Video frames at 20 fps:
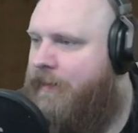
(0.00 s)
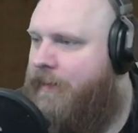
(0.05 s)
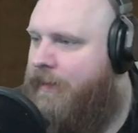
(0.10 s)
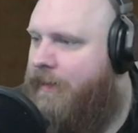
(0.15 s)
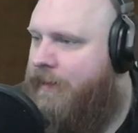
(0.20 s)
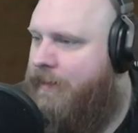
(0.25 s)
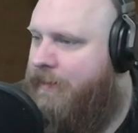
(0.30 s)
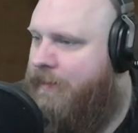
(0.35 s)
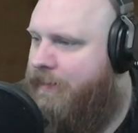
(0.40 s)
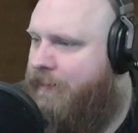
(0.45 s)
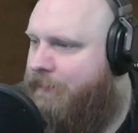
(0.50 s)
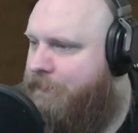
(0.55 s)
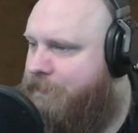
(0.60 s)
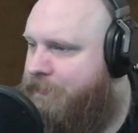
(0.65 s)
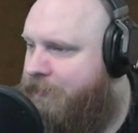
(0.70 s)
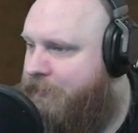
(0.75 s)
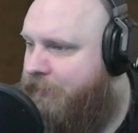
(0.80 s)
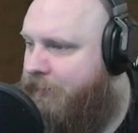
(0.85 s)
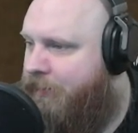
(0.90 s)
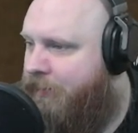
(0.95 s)

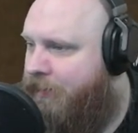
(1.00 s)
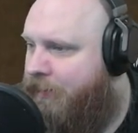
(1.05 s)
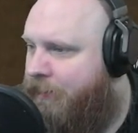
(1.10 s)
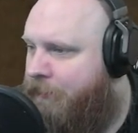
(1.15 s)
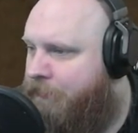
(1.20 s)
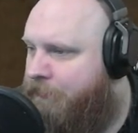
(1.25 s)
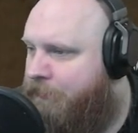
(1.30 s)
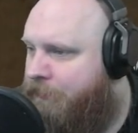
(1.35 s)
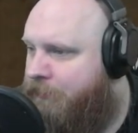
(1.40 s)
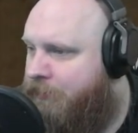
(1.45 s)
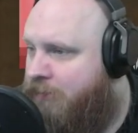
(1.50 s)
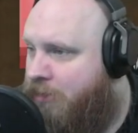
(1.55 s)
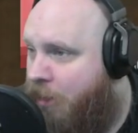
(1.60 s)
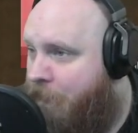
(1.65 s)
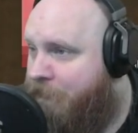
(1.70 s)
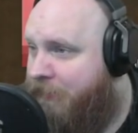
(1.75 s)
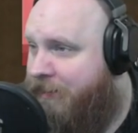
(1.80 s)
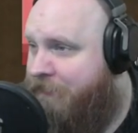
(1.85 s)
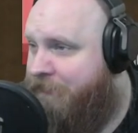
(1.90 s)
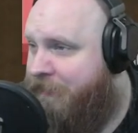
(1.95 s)
the
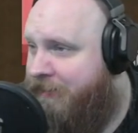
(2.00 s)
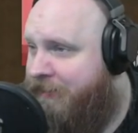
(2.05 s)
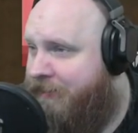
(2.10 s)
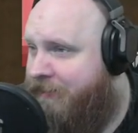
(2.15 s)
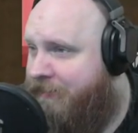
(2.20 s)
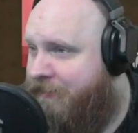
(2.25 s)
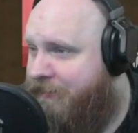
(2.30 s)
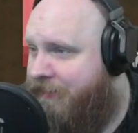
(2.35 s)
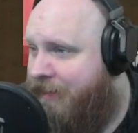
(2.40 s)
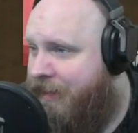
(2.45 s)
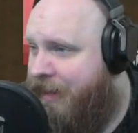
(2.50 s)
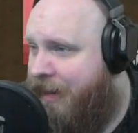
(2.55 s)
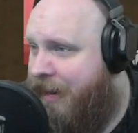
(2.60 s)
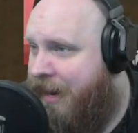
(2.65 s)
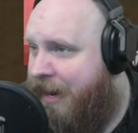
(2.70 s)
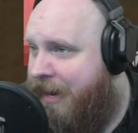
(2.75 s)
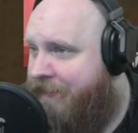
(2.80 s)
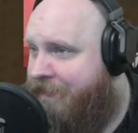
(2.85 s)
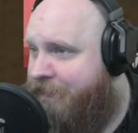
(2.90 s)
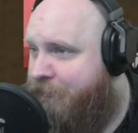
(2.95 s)
compact beacon
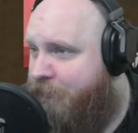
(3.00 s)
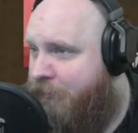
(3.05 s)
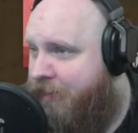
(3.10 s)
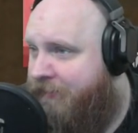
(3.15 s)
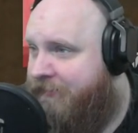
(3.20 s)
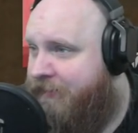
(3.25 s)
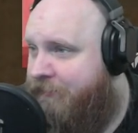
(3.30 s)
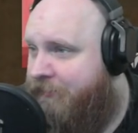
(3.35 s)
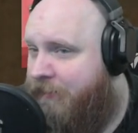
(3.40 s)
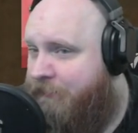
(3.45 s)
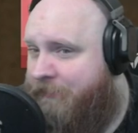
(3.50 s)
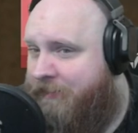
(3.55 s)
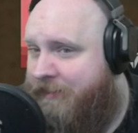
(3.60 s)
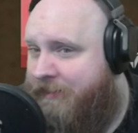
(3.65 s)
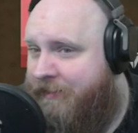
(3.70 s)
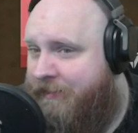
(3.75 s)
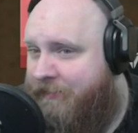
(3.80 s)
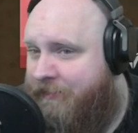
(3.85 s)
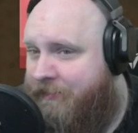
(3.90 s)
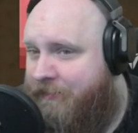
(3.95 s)
and the wide area
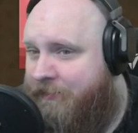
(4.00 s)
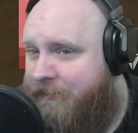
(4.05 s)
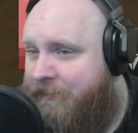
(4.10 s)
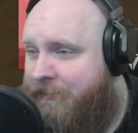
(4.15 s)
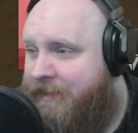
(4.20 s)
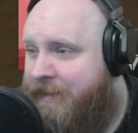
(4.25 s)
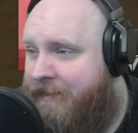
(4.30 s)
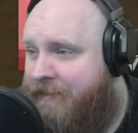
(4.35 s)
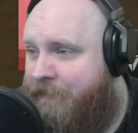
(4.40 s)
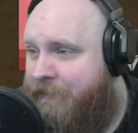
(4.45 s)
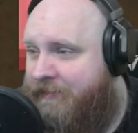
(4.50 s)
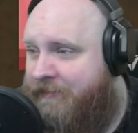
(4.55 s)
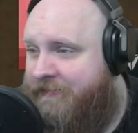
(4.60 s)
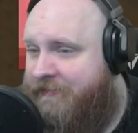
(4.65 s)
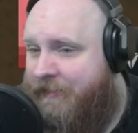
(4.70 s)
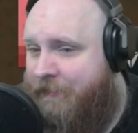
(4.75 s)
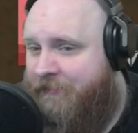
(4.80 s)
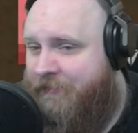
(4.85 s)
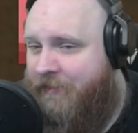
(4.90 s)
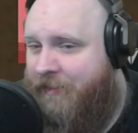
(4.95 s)
beacon, you get them at the
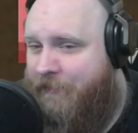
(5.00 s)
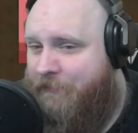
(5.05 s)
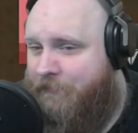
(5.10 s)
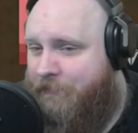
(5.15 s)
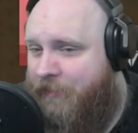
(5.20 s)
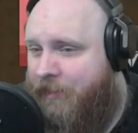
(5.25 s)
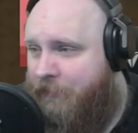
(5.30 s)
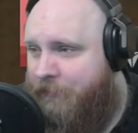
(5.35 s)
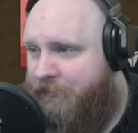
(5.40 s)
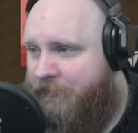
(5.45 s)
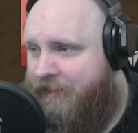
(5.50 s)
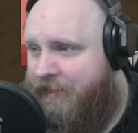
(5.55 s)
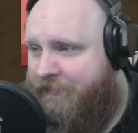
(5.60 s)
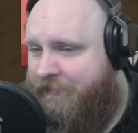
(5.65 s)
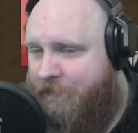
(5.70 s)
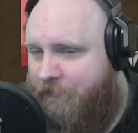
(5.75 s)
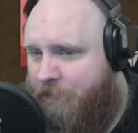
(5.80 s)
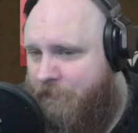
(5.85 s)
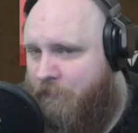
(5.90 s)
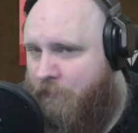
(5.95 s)
same time. Well, you get
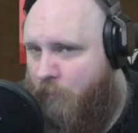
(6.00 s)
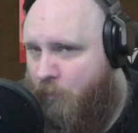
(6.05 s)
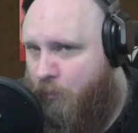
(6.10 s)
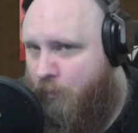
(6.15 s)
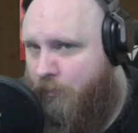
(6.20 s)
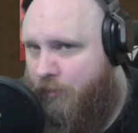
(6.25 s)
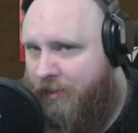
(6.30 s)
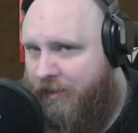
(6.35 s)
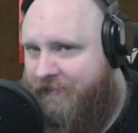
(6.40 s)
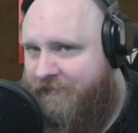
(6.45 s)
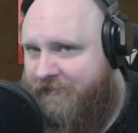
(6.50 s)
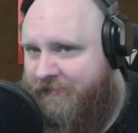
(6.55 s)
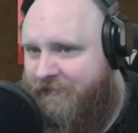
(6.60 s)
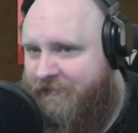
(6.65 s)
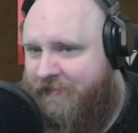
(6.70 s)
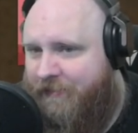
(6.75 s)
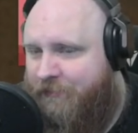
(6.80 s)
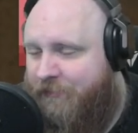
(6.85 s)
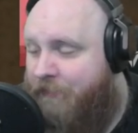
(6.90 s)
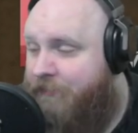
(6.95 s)
them more or less at the
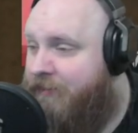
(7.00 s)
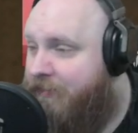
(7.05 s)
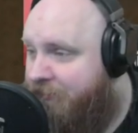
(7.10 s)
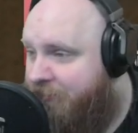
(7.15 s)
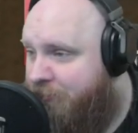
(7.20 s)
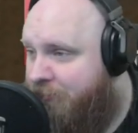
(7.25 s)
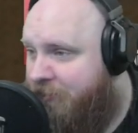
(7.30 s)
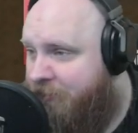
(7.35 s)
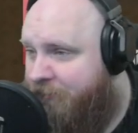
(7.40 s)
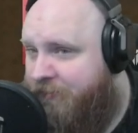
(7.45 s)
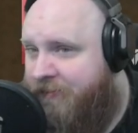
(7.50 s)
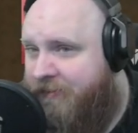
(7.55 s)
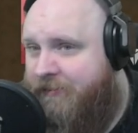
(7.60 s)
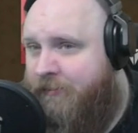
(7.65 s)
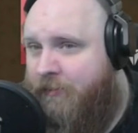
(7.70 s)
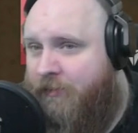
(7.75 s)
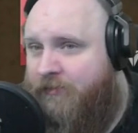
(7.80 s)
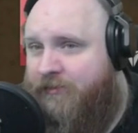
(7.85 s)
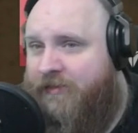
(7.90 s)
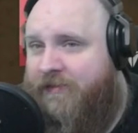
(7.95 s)
same time. They're 2 different
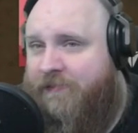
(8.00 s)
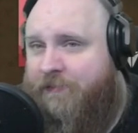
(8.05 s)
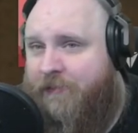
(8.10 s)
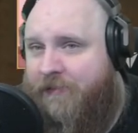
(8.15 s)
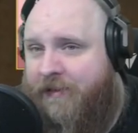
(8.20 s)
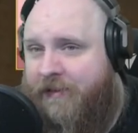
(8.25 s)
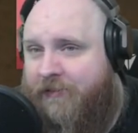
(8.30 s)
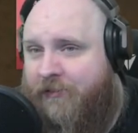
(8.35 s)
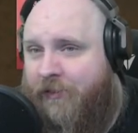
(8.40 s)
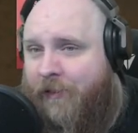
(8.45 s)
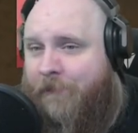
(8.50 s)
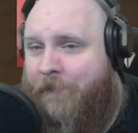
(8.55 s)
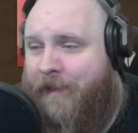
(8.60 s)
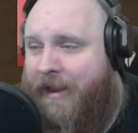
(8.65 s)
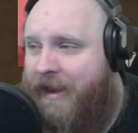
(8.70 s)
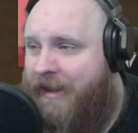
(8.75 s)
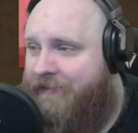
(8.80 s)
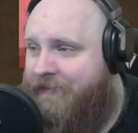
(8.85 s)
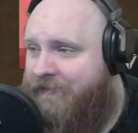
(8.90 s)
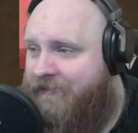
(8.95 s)
technologies, but they come
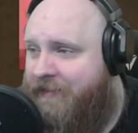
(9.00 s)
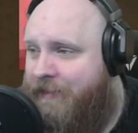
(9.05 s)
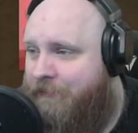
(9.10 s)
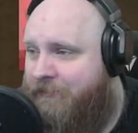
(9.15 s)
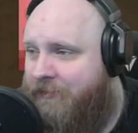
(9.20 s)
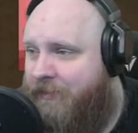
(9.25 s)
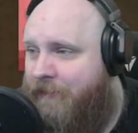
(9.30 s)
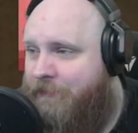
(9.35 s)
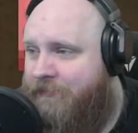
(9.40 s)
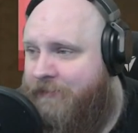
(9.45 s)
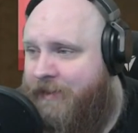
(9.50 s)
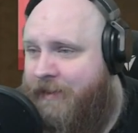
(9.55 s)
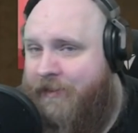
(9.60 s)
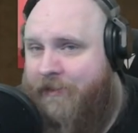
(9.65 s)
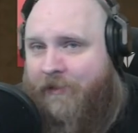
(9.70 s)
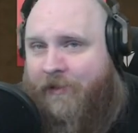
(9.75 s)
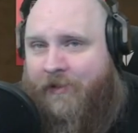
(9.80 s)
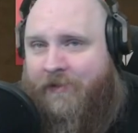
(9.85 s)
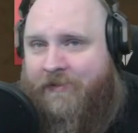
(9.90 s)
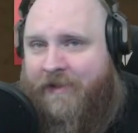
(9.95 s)
at the same time. They
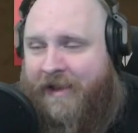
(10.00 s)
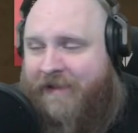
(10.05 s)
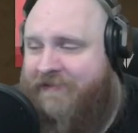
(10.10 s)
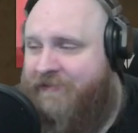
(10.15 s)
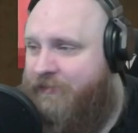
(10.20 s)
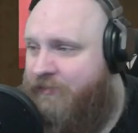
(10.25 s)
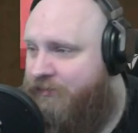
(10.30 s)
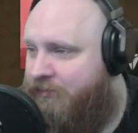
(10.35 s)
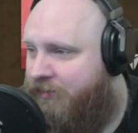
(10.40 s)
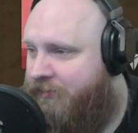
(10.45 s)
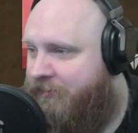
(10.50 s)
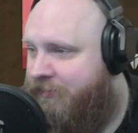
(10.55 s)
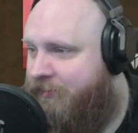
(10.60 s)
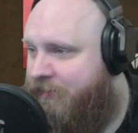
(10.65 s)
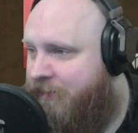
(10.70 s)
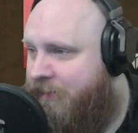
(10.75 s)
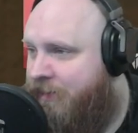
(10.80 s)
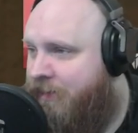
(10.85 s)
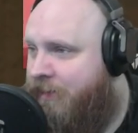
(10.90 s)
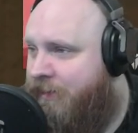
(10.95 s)
are next to each other.
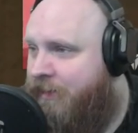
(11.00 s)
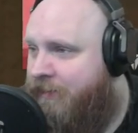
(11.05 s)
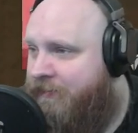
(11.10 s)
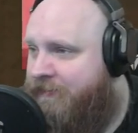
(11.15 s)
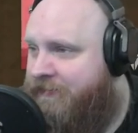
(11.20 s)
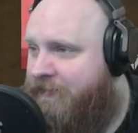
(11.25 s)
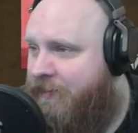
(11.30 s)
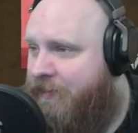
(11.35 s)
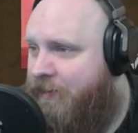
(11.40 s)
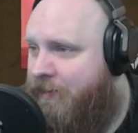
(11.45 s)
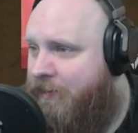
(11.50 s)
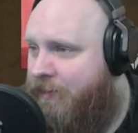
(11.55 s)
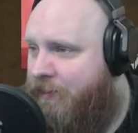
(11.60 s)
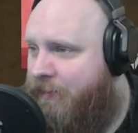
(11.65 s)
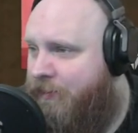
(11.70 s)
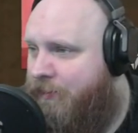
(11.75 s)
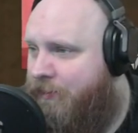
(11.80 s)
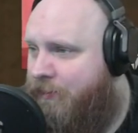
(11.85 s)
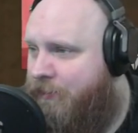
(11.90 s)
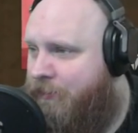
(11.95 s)

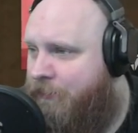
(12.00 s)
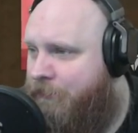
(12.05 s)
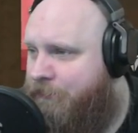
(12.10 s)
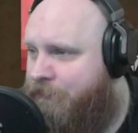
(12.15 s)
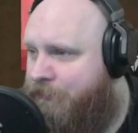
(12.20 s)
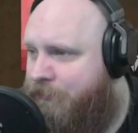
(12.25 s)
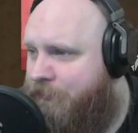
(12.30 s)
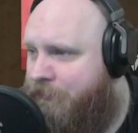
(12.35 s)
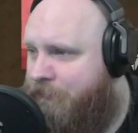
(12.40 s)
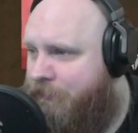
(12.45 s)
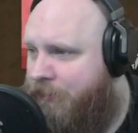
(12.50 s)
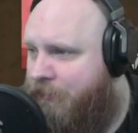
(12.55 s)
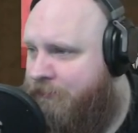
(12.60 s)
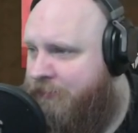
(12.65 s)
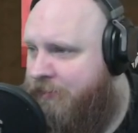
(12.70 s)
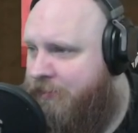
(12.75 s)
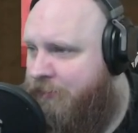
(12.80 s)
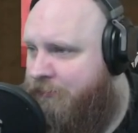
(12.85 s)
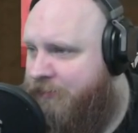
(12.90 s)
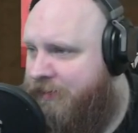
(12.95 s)
So
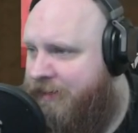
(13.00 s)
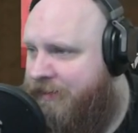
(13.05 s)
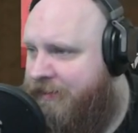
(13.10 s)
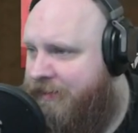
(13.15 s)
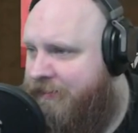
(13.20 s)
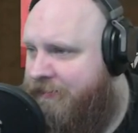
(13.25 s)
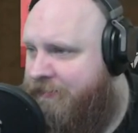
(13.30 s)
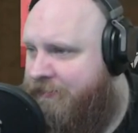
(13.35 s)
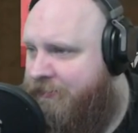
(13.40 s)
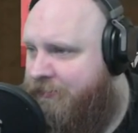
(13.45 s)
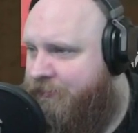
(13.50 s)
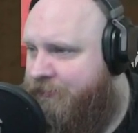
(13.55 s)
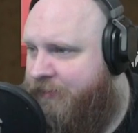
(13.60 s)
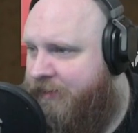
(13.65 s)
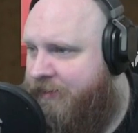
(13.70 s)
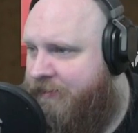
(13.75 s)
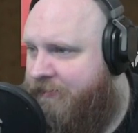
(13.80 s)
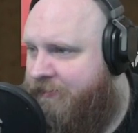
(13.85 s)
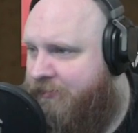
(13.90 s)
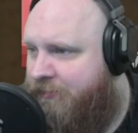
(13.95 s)
we don't really need to
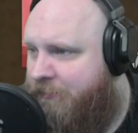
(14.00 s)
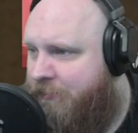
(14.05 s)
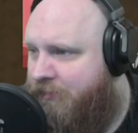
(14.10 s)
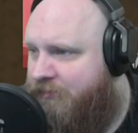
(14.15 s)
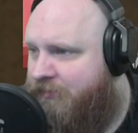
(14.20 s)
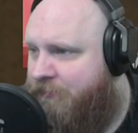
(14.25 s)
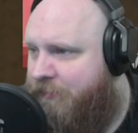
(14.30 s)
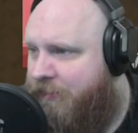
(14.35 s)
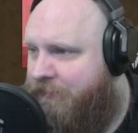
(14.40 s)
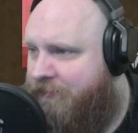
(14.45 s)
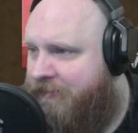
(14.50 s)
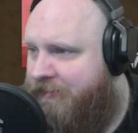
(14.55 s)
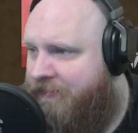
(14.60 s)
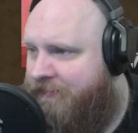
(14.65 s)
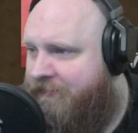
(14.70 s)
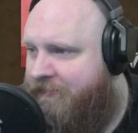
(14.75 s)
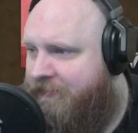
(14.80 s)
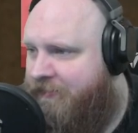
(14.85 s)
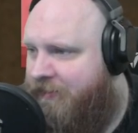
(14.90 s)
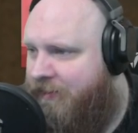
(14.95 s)
think too much about
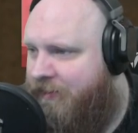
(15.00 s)
this.